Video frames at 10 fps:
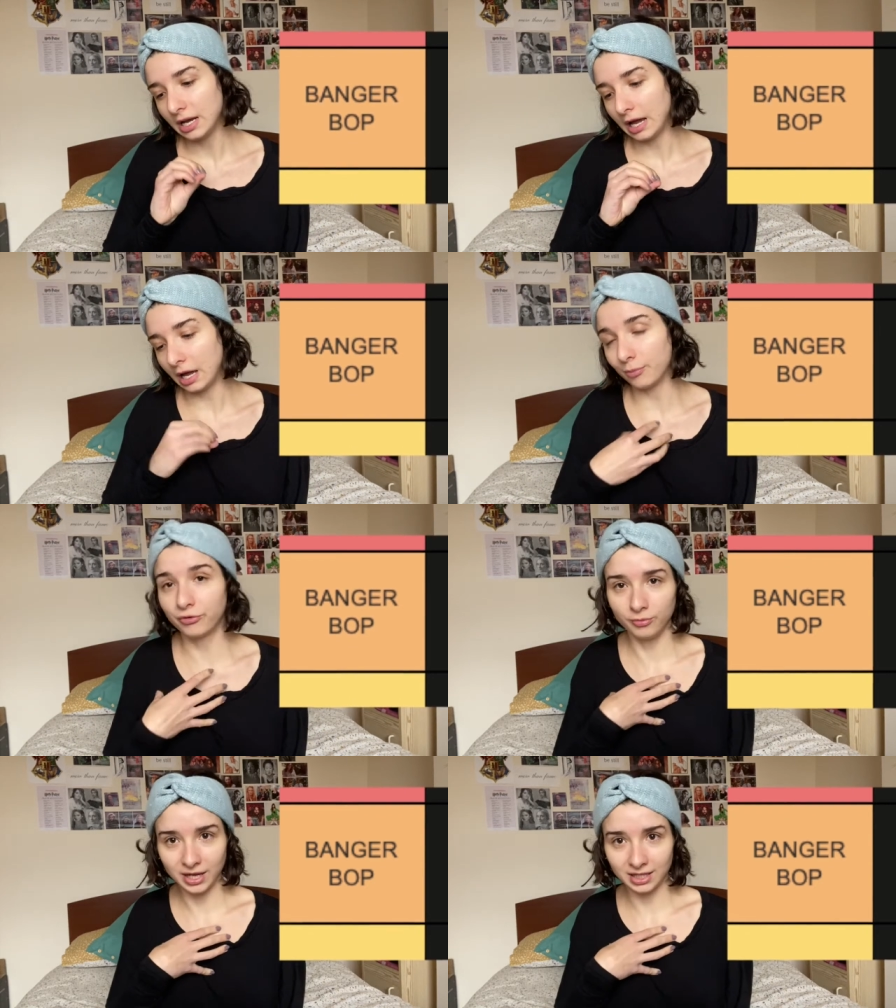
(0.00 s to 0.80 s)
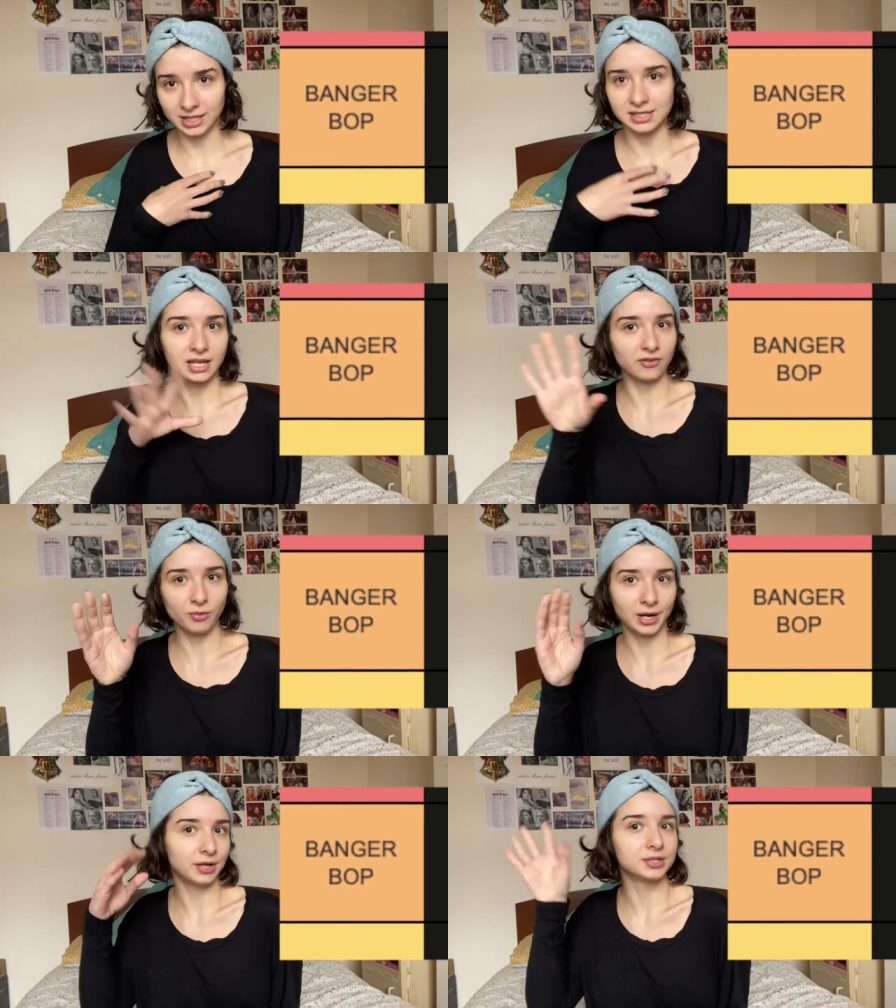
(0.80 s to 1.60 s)
Um, for me at least, like
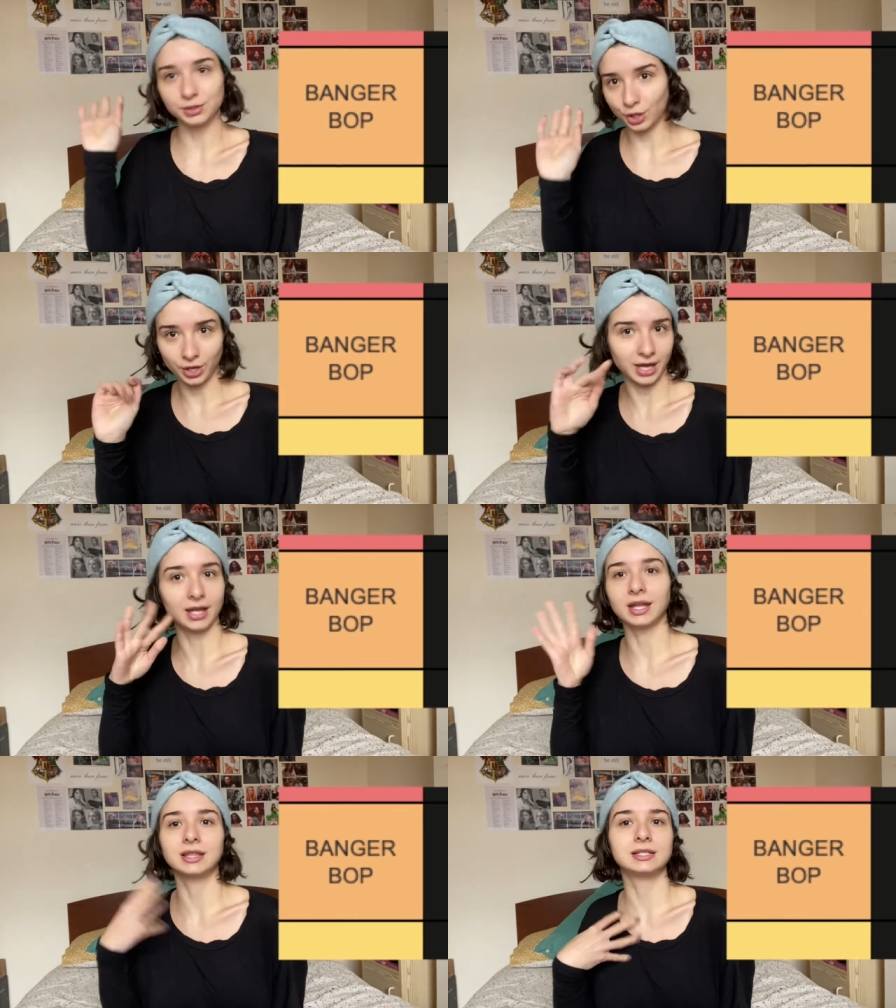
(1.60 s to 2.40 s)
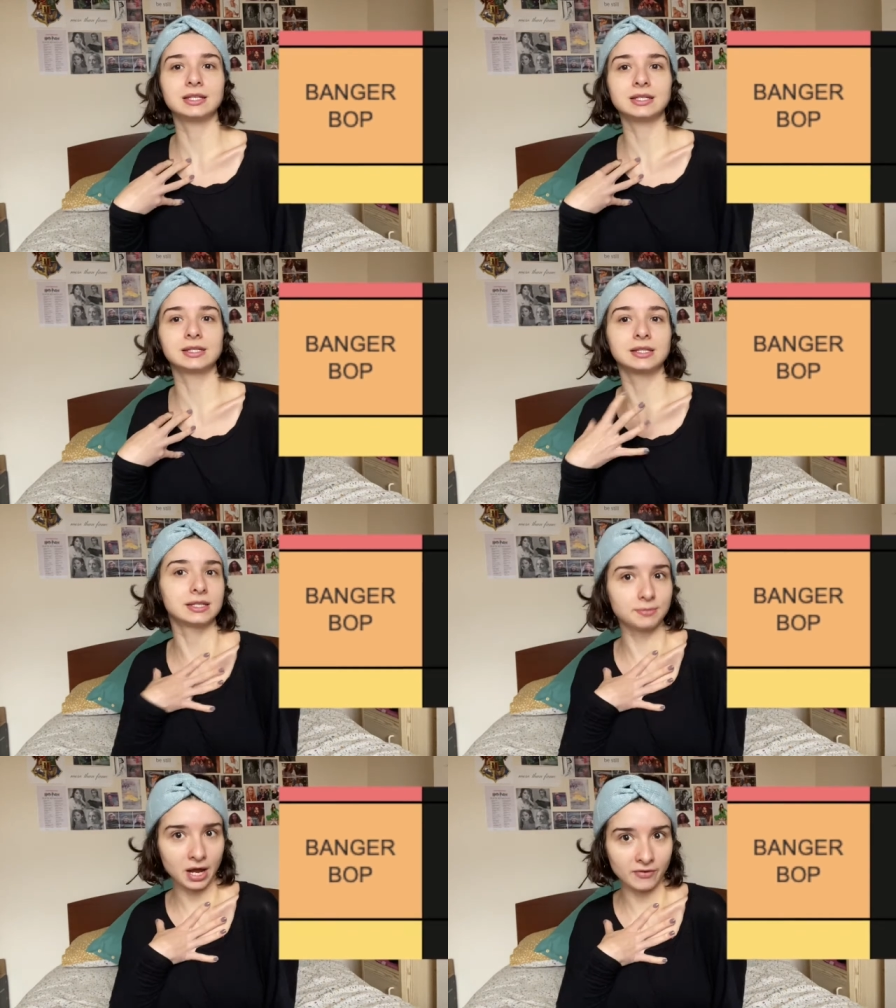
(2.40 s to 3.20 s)
everyone else that don't care, like this is this is
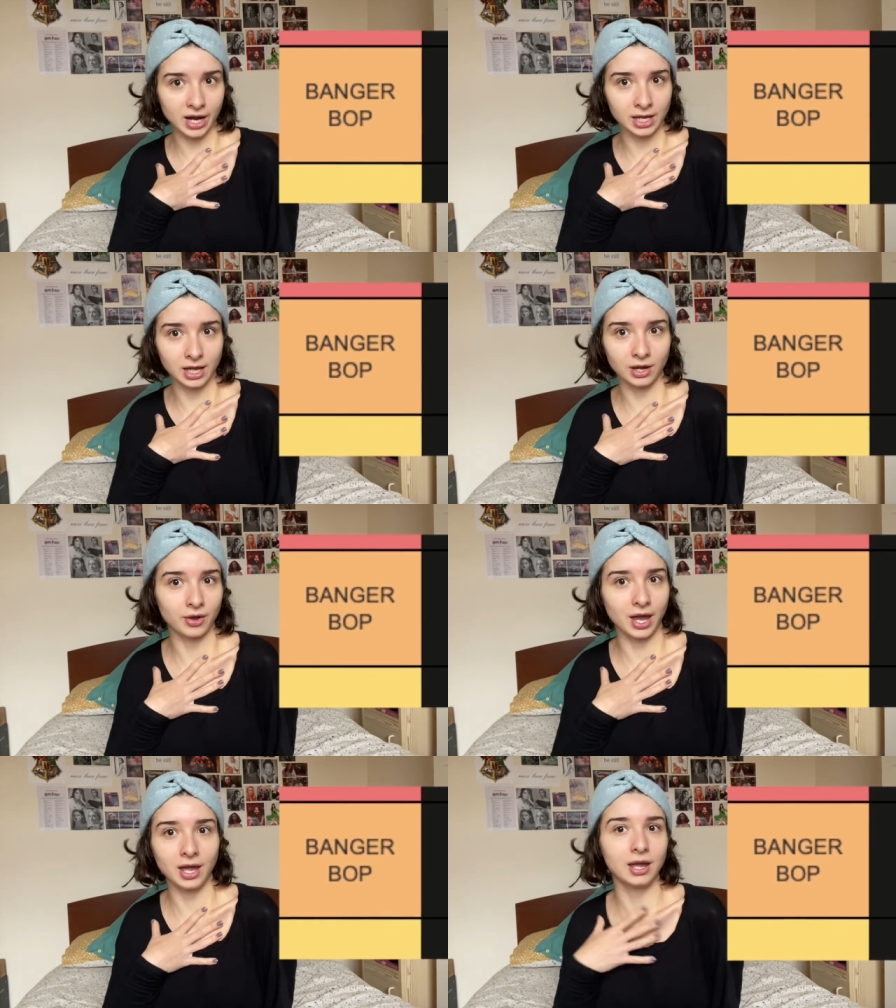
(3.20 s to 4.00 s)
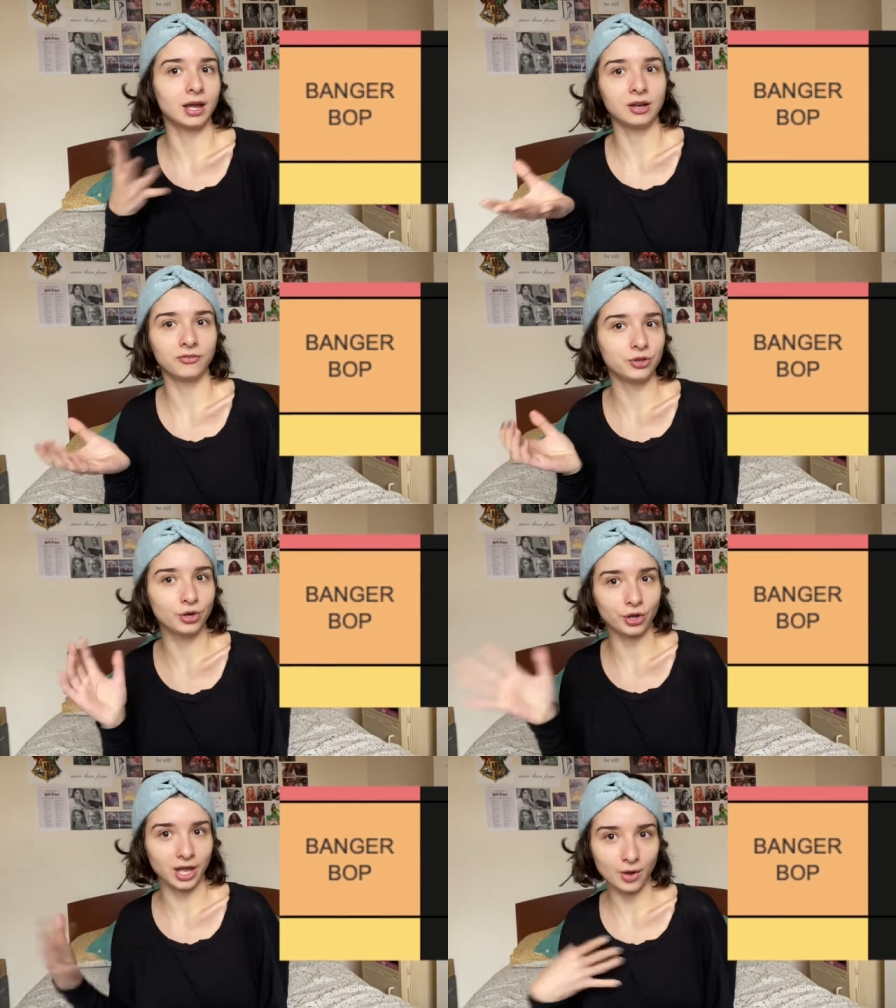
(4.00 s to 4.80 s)
my ranking, okay? And if you
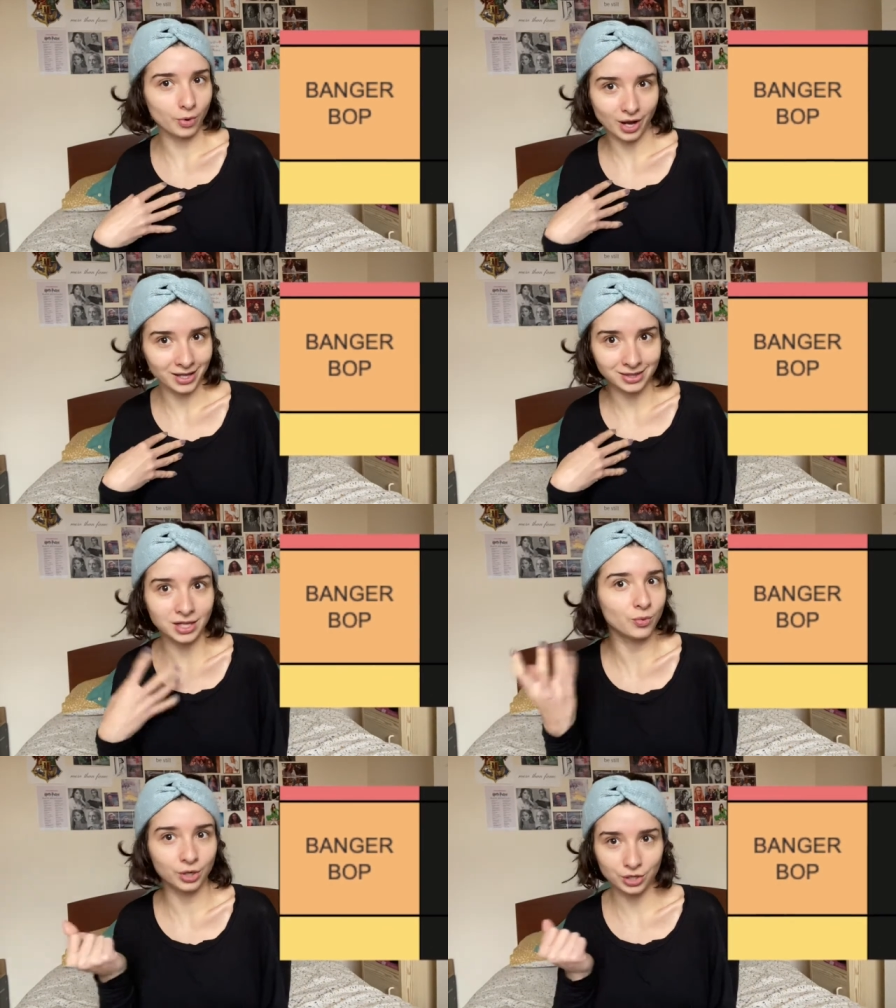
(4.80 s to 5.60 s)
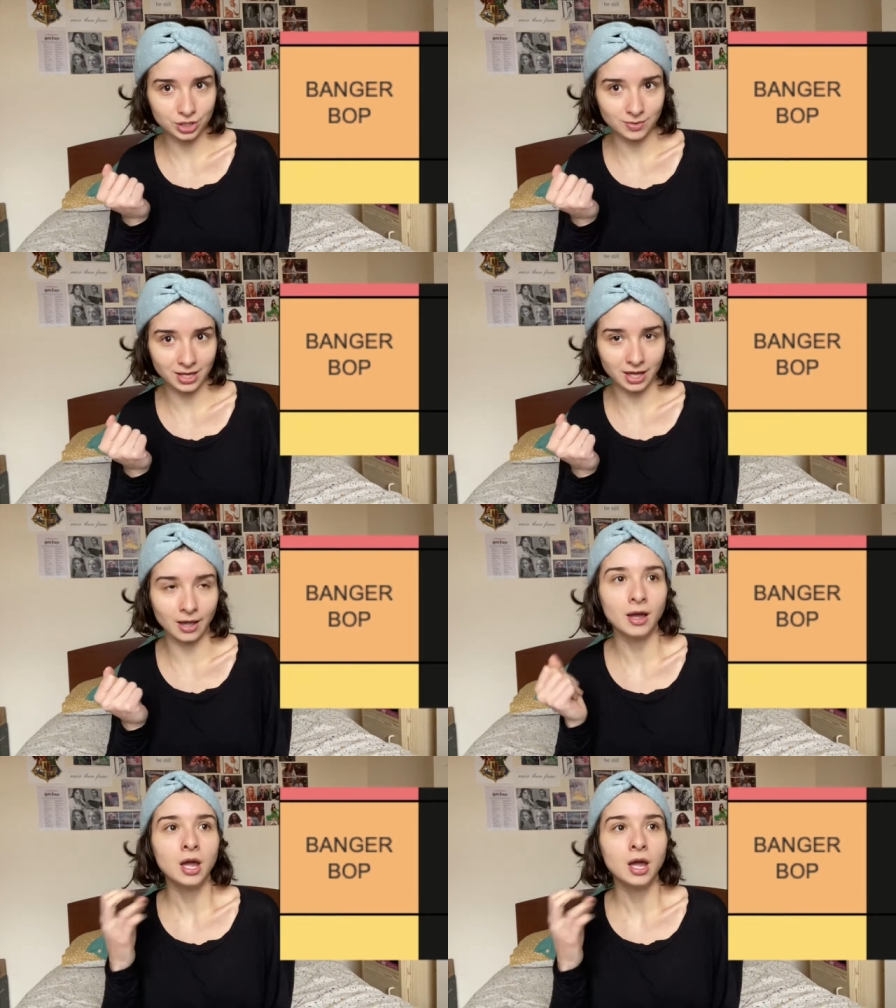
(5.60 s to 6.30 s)
don't care what I think, what are you doing here?